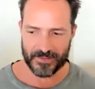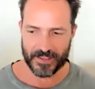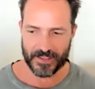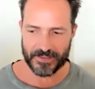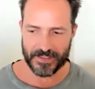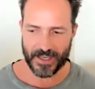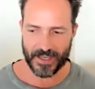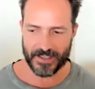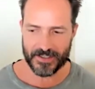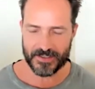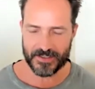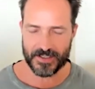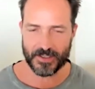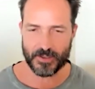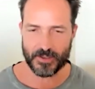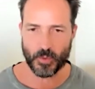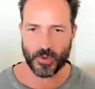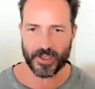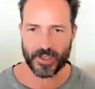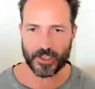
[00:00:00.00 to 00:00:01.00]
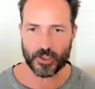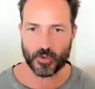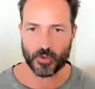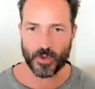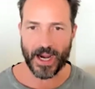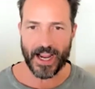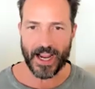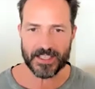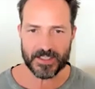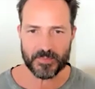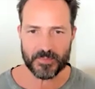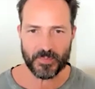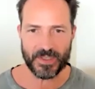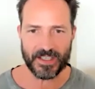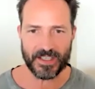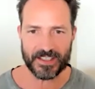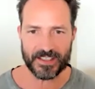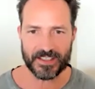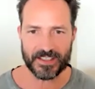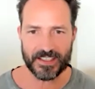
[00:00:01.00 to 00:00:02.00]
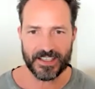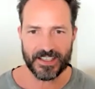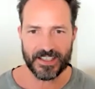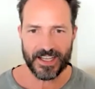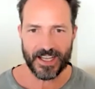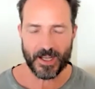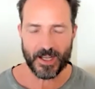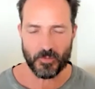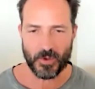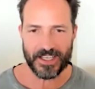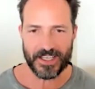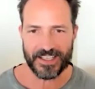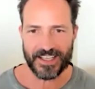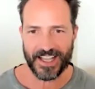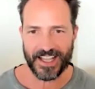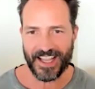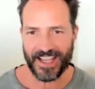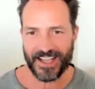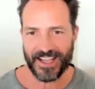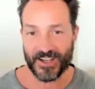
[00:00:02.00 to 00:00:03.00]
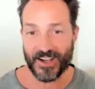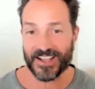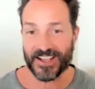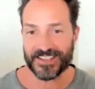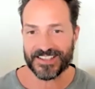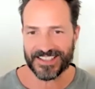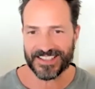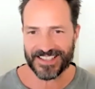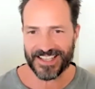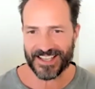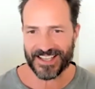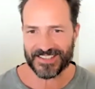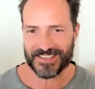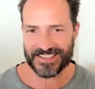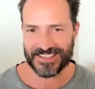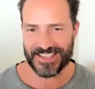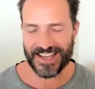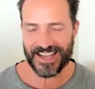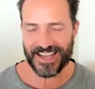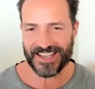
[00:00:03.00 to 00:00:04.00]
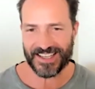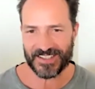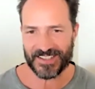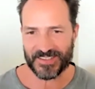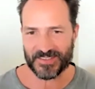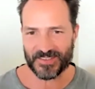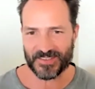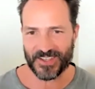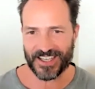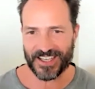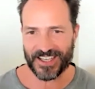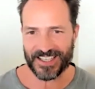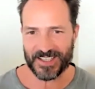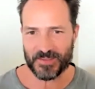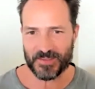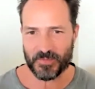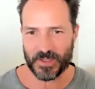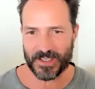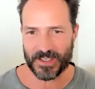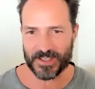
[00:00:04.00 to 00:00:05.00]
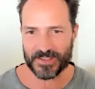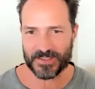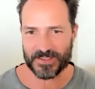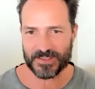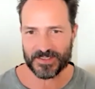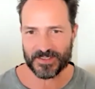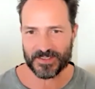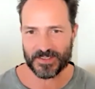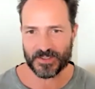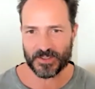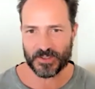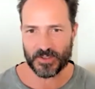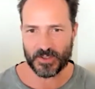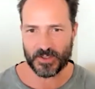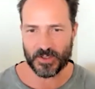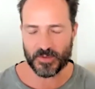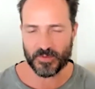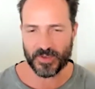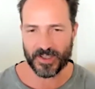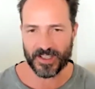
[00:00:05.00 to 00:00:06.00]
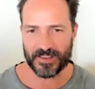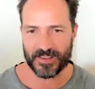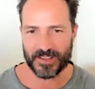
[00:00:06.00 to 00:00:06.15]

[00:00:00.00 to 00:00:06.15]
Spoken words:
tendency toward a grasping and wanting to hang on to that state, right? Because you've hit